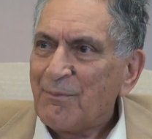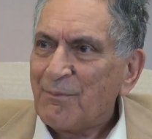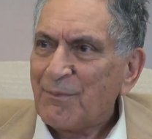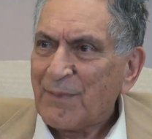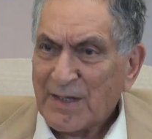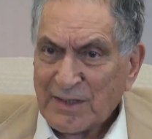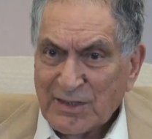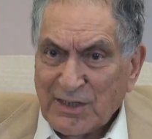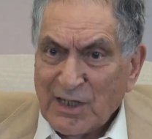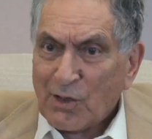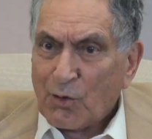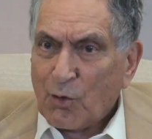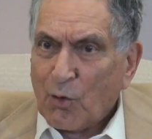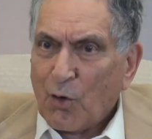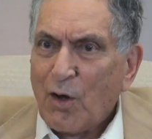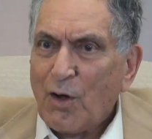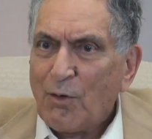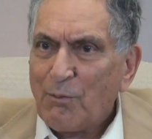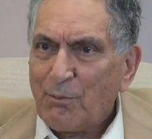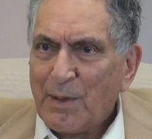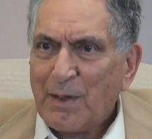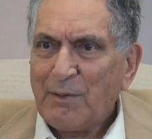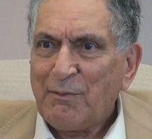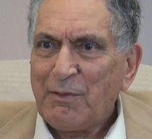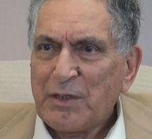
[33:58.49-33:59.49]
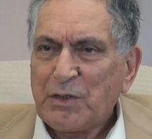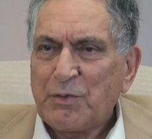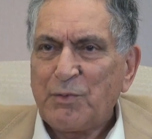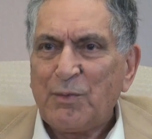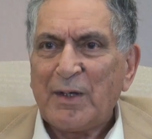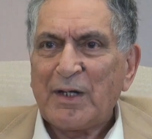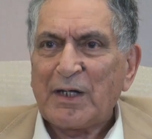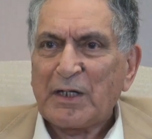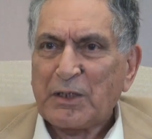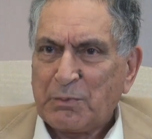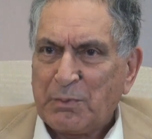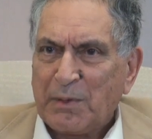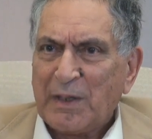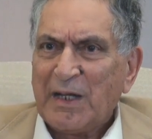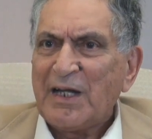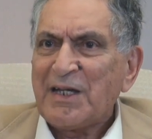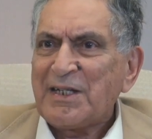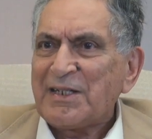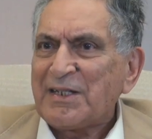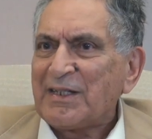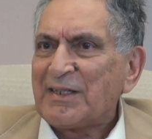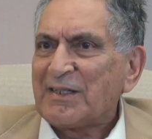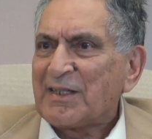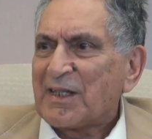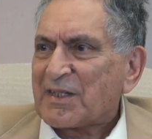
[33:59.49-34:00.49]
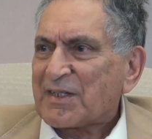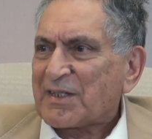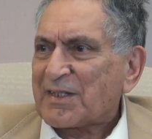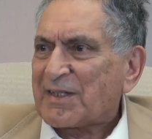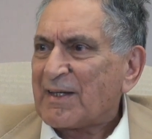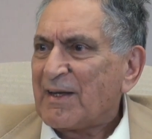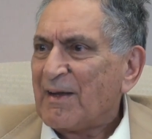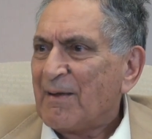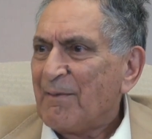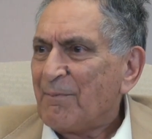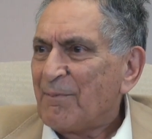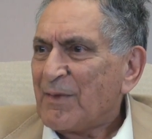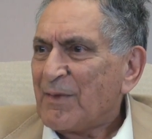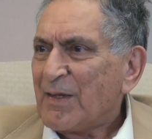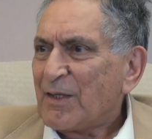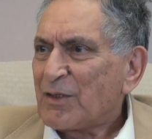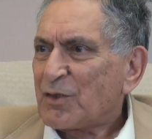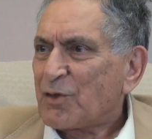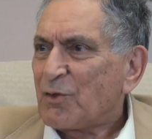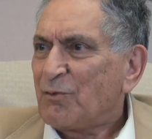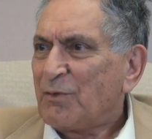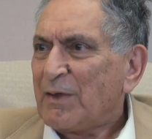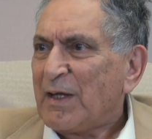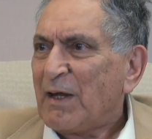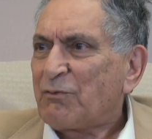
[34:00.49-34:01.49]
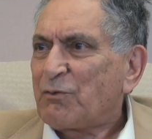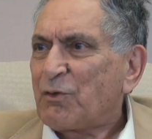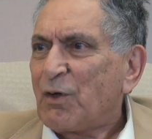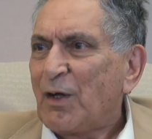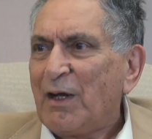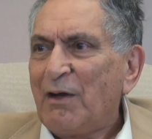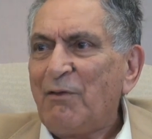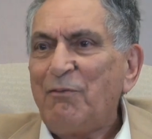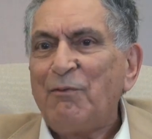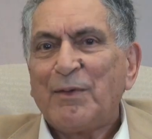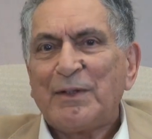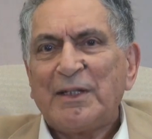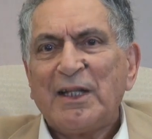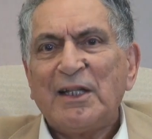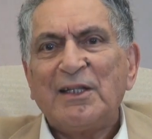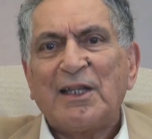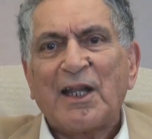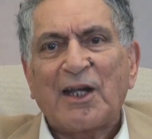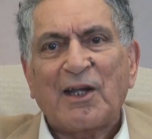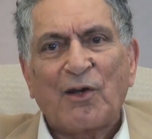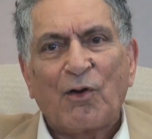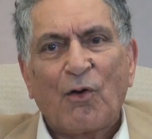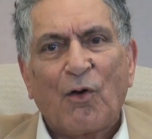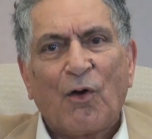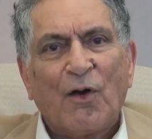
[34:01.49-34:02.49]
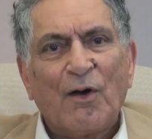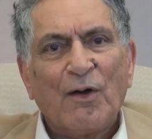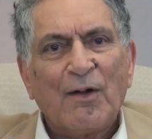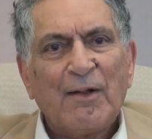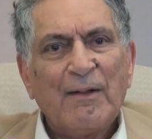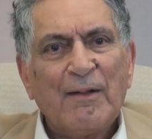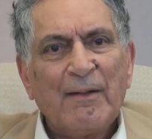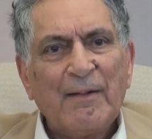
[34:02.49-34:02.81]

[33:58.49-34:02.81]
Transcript: That's the law by which we are experiencing this. So we have to live within that law.